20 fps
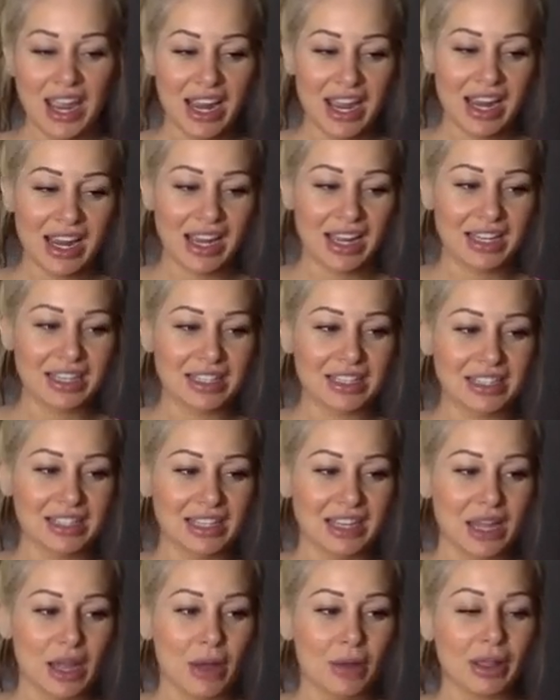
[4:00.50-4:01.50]
And
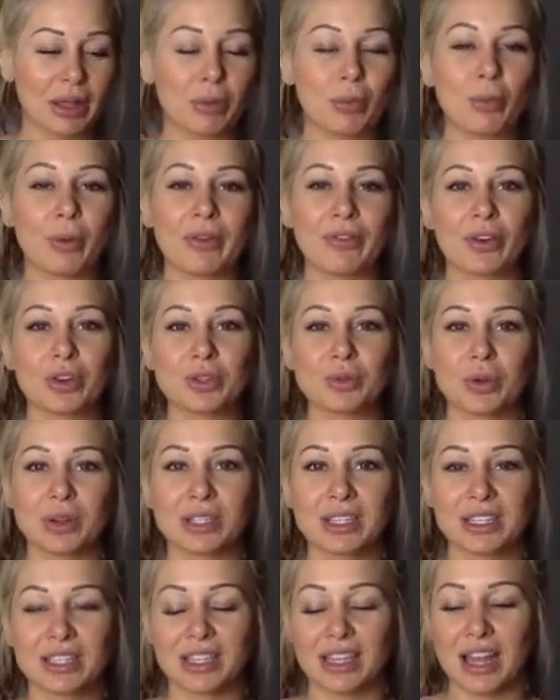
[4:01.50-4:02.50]
like when we first
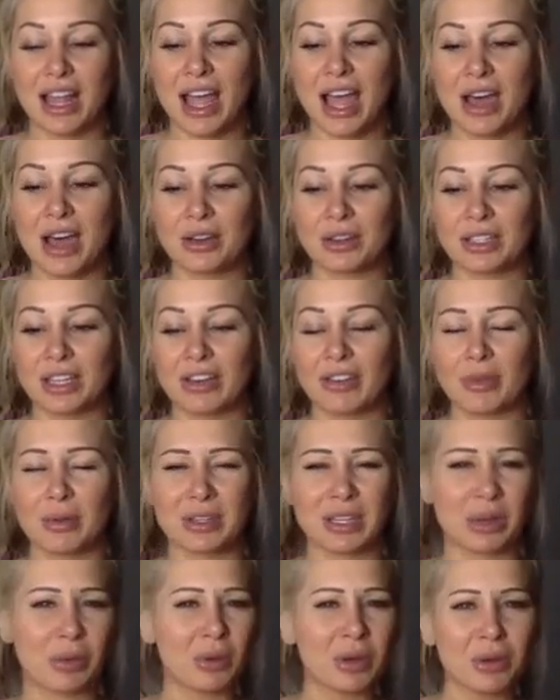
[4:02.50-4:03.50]
walked into the house, everyone was
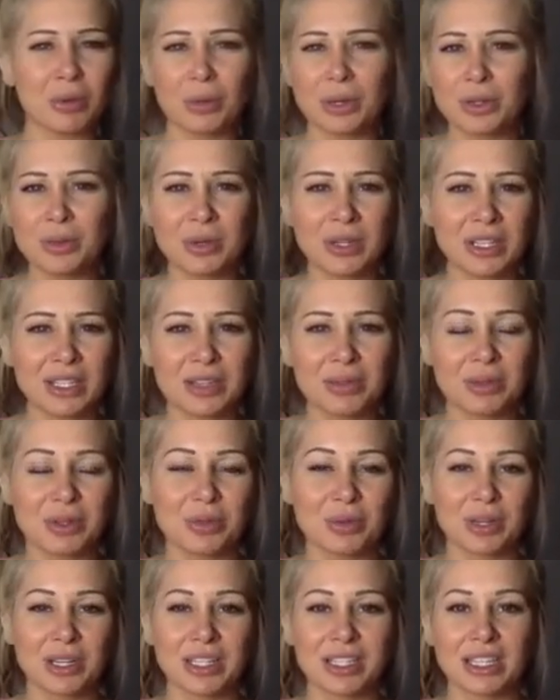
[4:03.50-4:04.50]
like, which one is it? Which
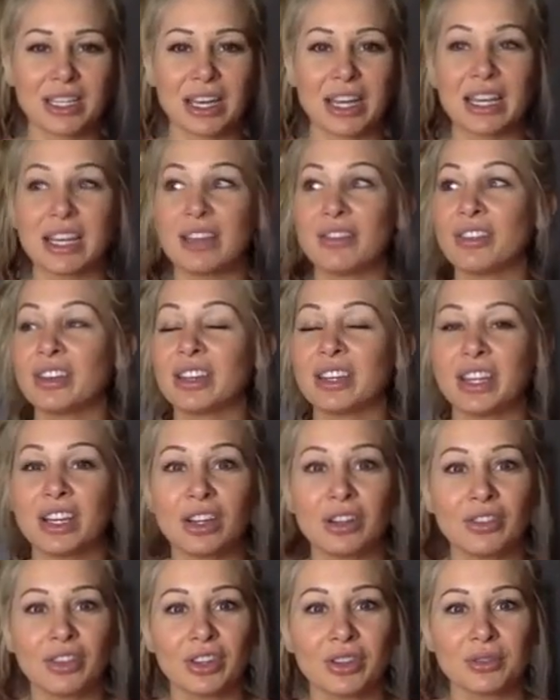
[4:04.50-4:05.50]
one is it? And even in
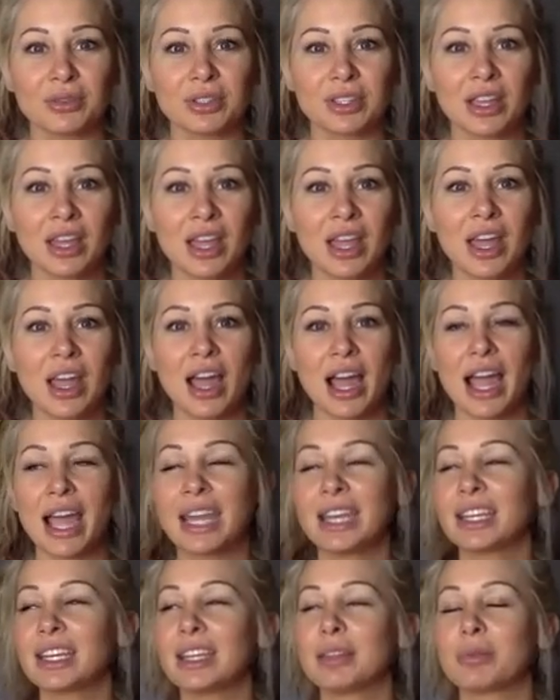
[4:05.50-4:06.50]
interviews, I
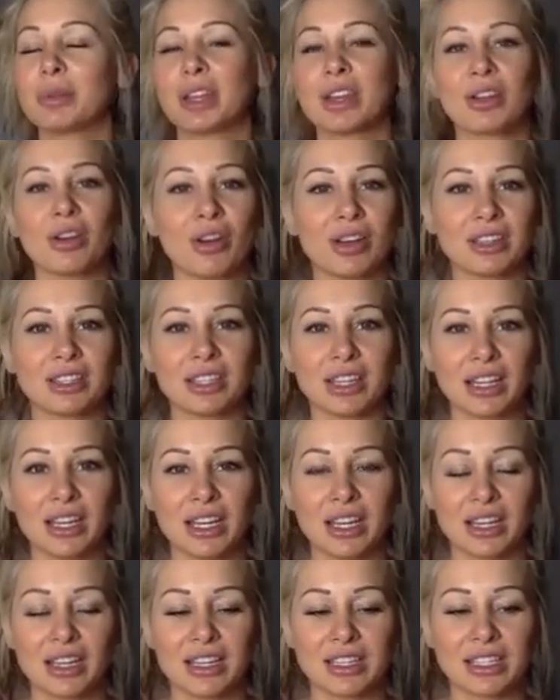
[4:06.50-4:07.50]
had to keep getting onto
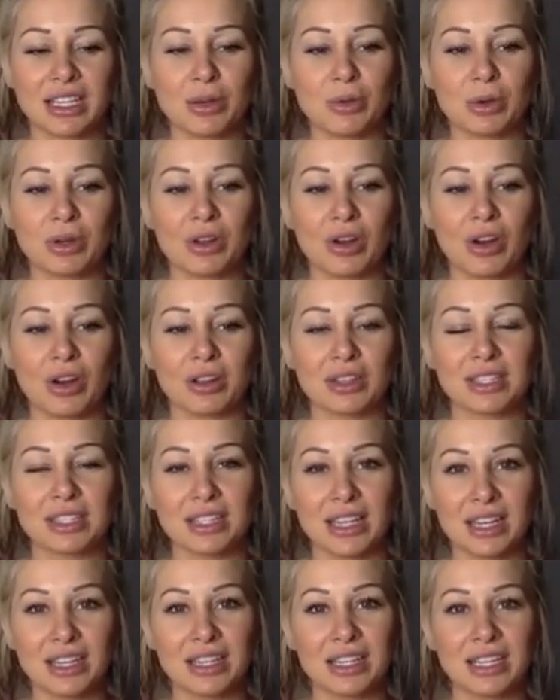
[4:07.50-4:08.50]
Ink because he would call
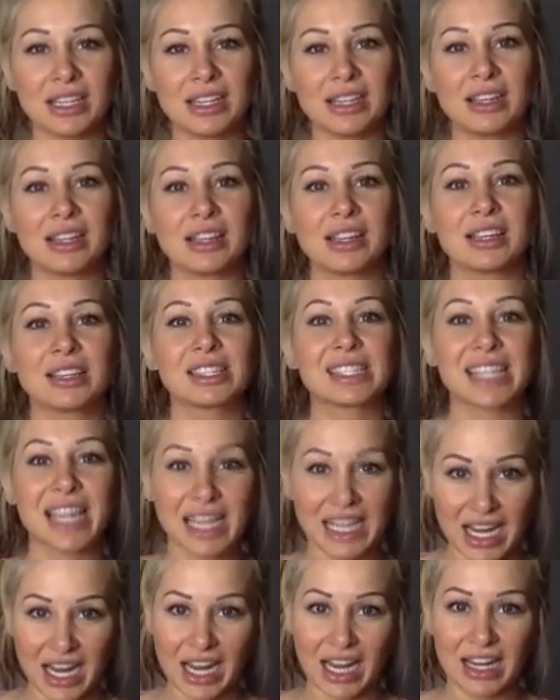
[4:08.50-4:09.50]
Sundy
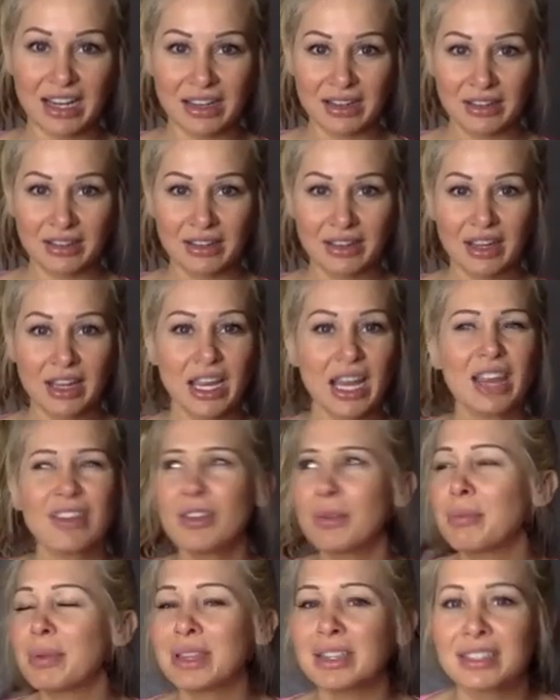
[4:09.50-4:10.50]
Sunday.
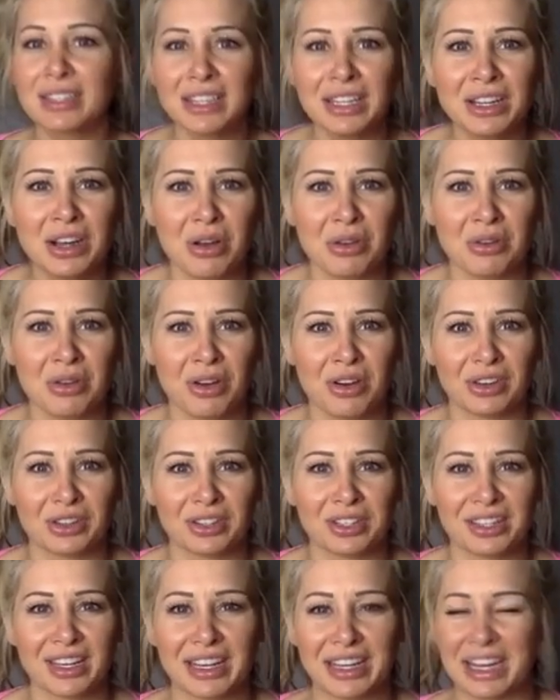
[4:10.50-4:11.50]
Even Benzino called her
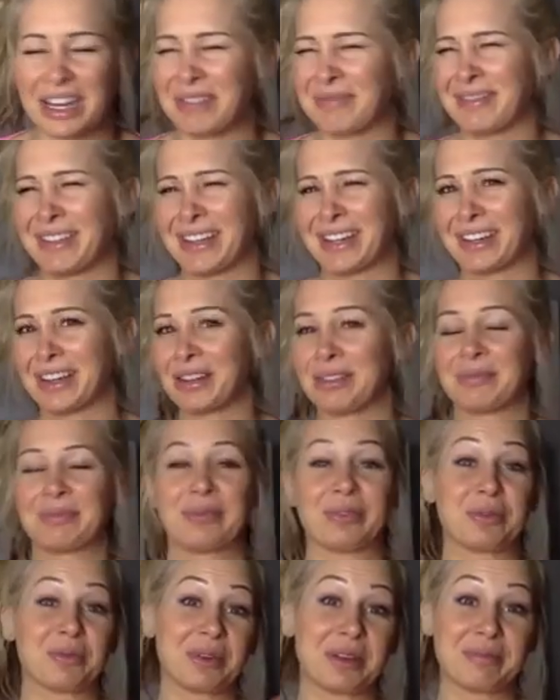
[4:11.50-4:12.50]
Sunday. I'm like,
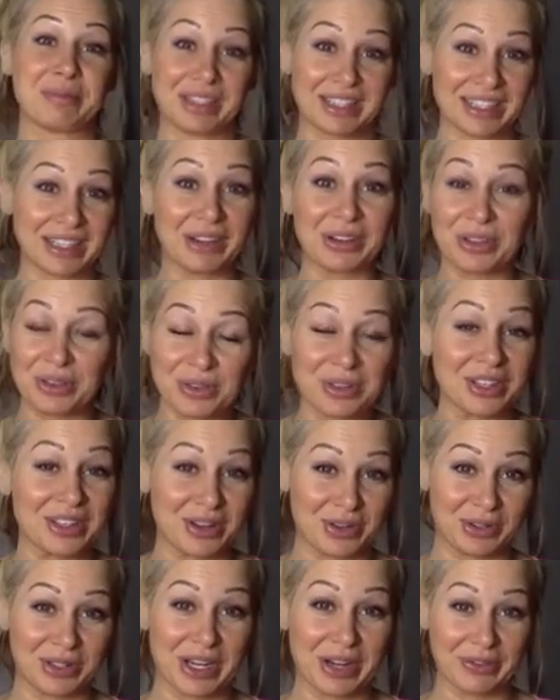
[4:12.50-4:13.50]
for one, Benzino, you should
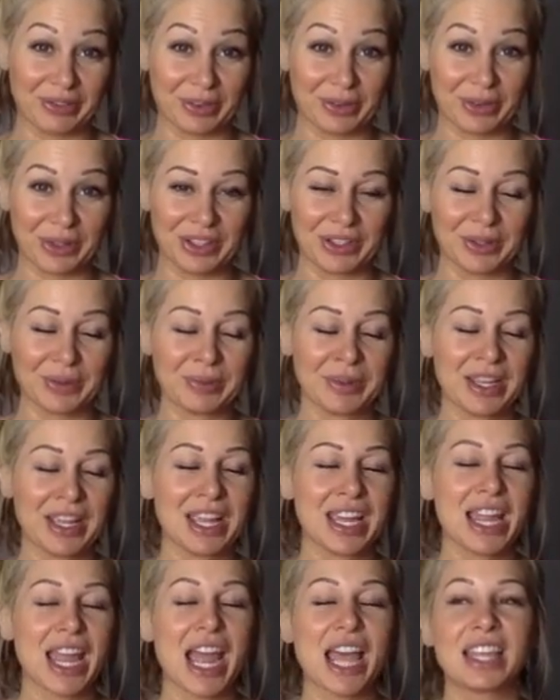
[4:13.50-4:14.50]
know her name for real.
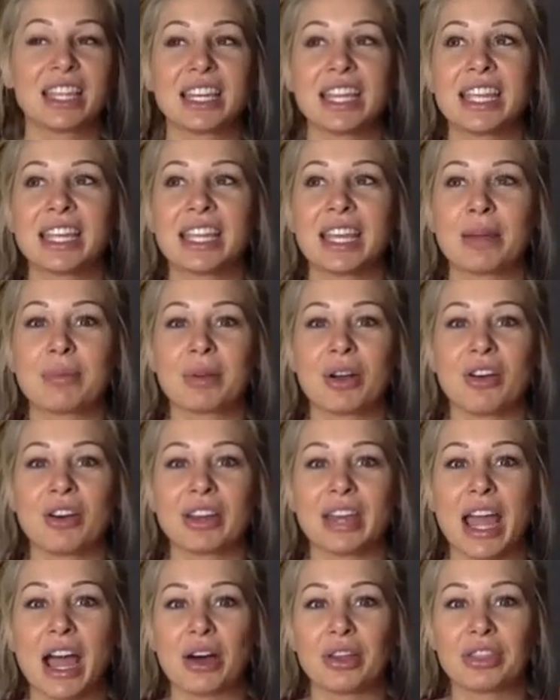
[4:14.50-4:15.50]
And then he kept calling
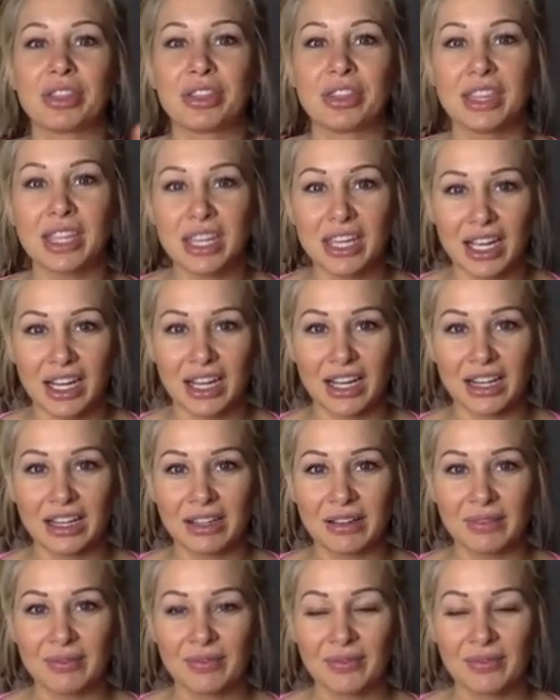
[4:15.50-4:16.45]
Althea